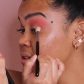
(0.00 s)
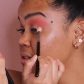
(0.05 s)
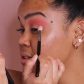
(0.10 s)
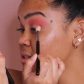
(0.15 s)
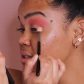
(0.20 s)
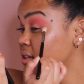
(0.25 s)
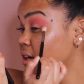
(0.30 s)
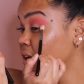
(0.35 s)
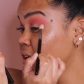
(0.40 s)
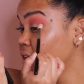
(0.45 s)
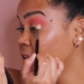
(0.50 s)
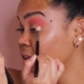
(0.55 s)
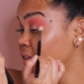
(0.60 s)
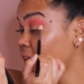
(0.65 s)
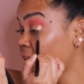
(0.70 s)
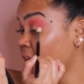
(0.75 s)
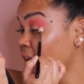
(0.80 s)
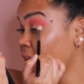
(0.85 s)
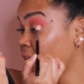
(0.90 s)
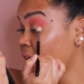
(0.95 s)
Starting on
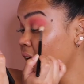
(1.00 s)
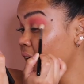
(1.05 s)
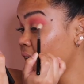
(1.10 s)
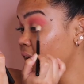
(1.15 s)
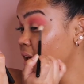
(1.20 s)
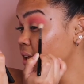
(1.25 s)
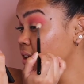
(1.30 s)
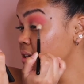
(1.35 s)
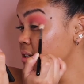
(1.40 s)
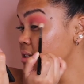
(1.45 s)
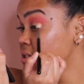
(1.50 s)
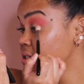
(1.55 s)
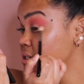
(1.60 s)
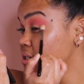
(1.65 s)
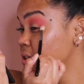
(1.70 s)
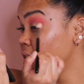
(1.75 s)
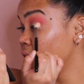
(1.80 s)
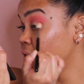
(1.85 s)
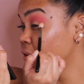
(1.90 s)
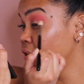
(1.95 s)
that
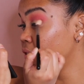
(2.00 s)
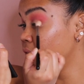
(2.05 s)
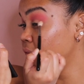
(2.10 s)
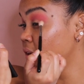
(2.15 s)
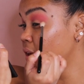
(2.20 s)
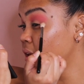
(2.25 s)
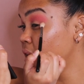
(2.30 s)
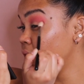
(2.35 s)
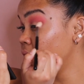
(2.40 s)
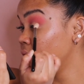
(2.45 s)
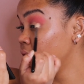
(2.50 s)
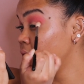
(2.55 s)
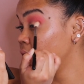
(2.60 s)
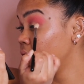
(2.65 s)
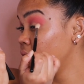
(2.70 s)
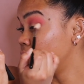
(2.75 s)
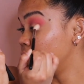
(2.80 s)
end, outer V.